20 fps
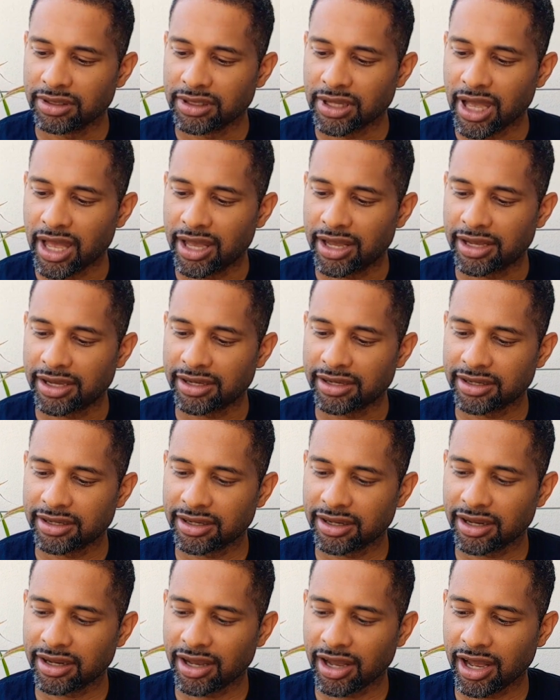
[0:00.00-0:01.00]
yeah,
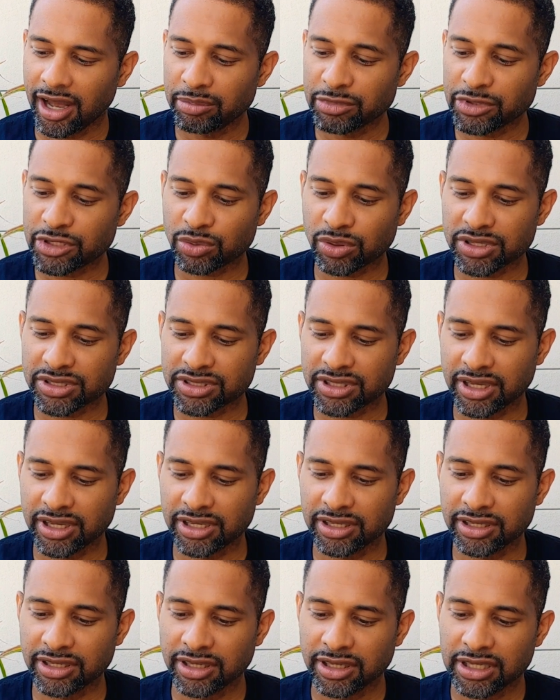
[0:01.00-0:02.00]
I just want to
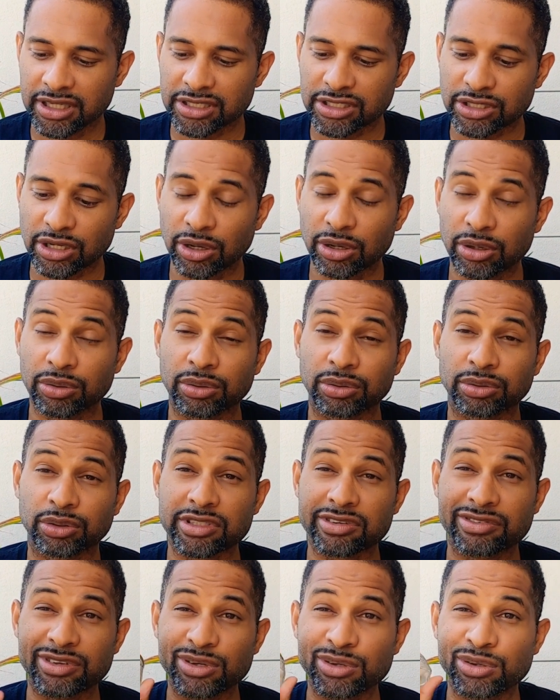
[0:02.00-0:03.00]
say, so
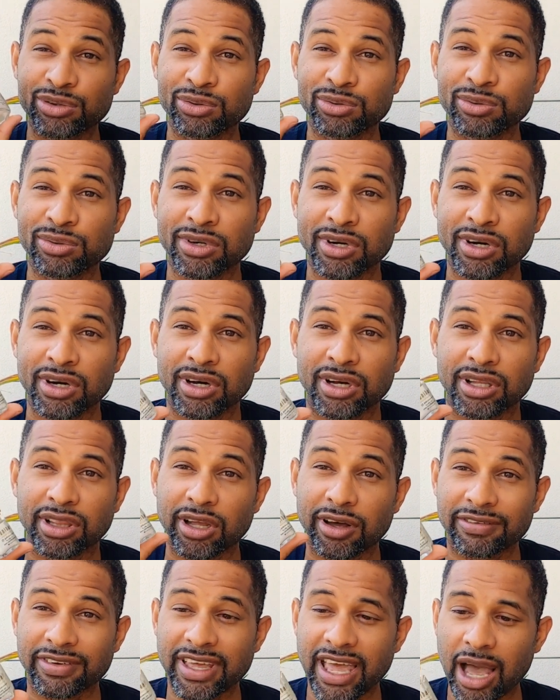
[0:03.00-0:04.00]
those of you who
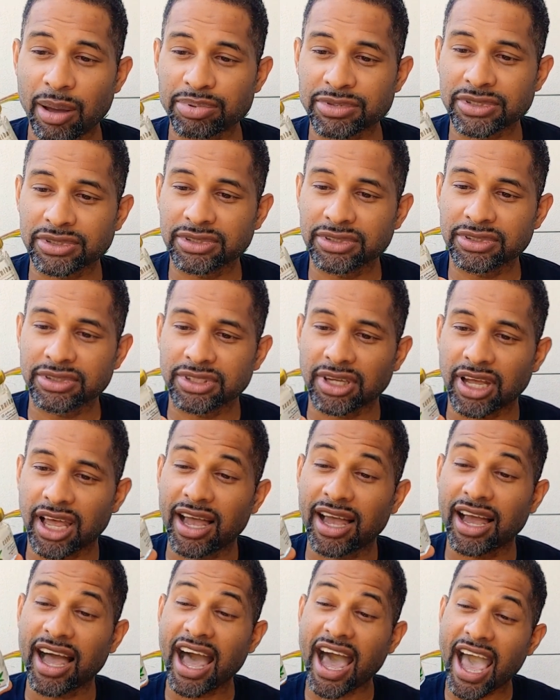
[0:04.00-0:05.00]
love capsules, I
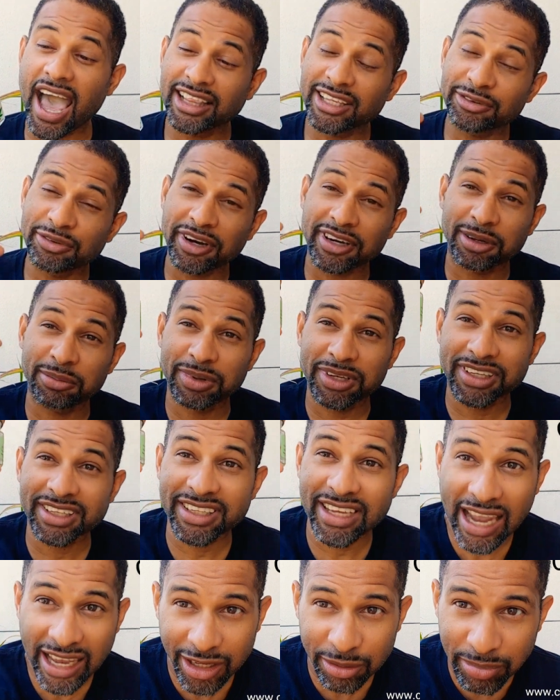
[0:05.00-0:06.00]
highly
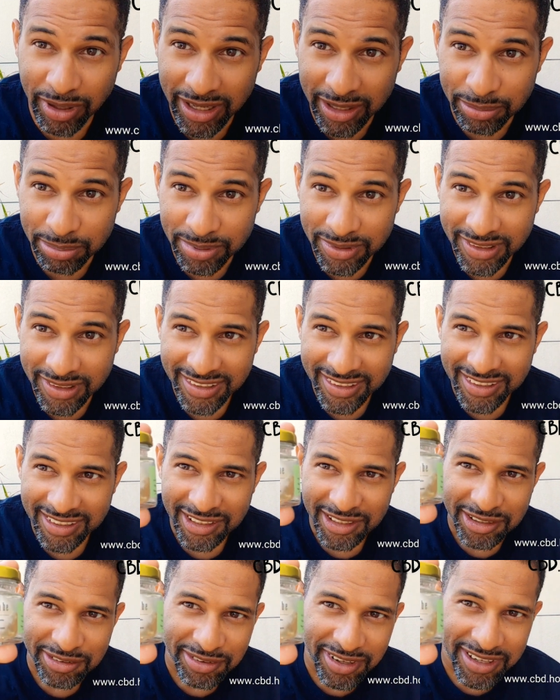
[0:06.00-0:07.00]
recommend Cannababe
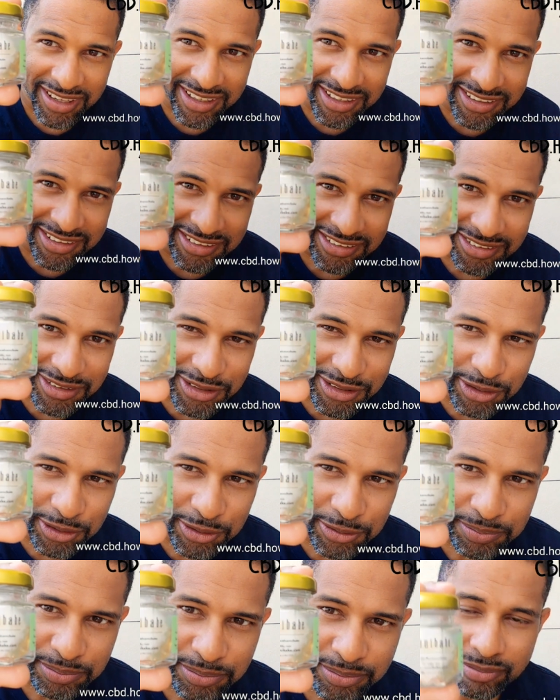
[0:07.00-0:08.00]
right here. There you
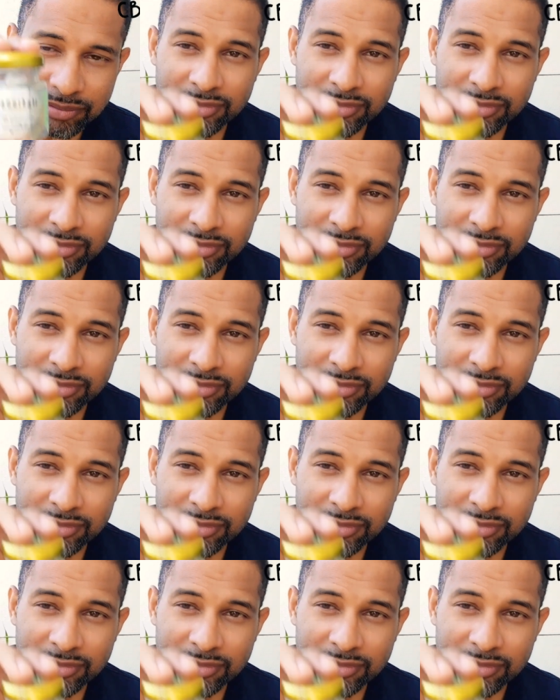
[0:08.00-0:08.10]
go.